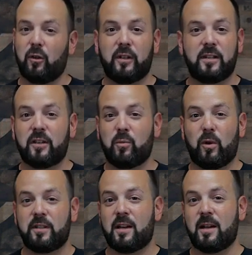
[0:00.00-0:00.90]
it only takes
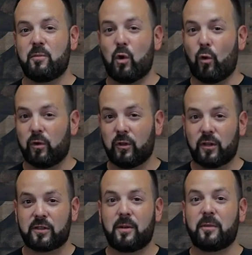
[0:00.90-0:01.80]
one time to
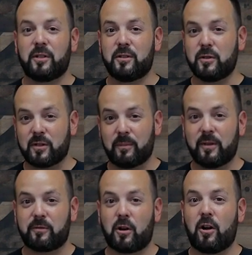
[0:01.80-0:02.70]
overlook something, do
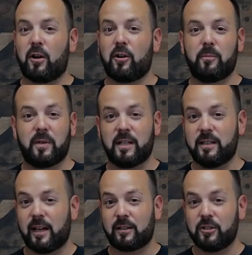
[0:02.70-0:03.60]
something wrong, or be
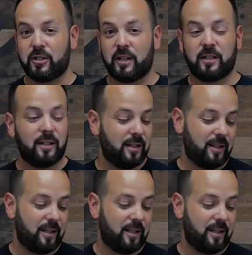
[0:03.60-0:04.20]
negligent,